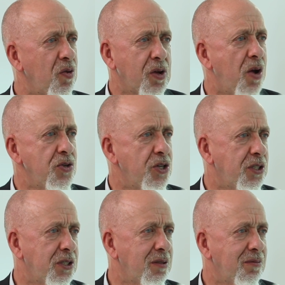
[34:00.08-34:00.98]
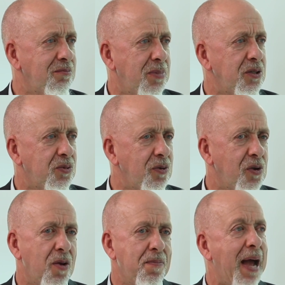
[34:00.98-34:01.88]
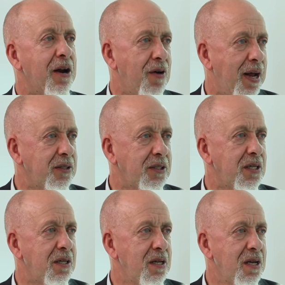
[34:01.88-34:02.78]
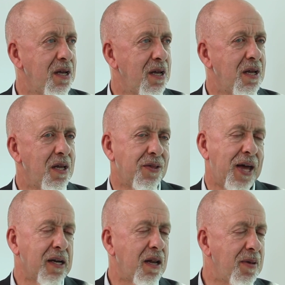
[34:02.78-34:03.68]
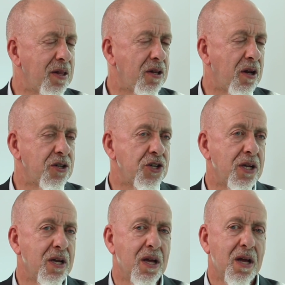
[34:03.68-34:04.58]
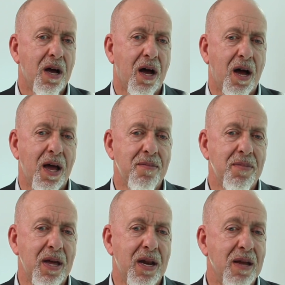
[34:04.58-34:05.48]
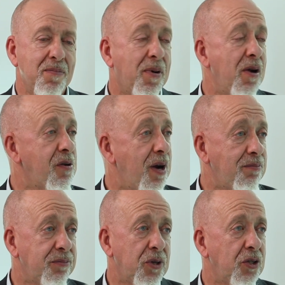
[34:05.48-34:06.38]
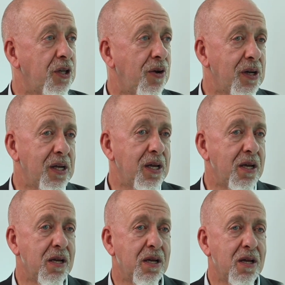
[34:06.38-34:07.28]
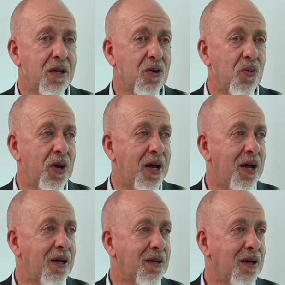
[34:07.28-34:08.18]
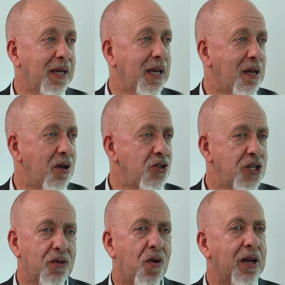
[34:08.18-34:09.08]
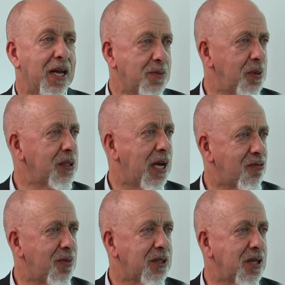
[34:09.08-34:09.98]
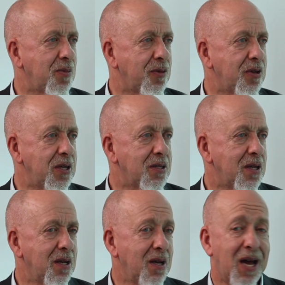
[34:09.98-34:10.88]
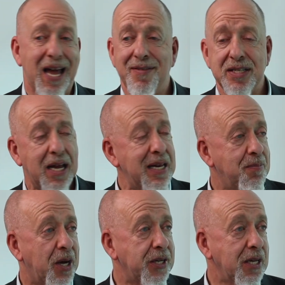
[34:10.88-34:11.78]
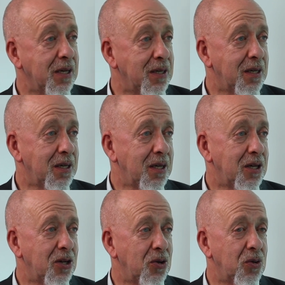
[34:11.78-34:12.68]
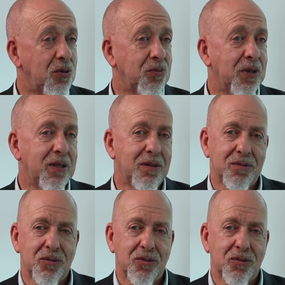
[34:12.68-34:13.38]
all coaches, but we've got a background in that kind of methodology. I'm in a program ongoingly where I get coaching, the rug gets pulled out from underneath my feet. I have a daily buddy who we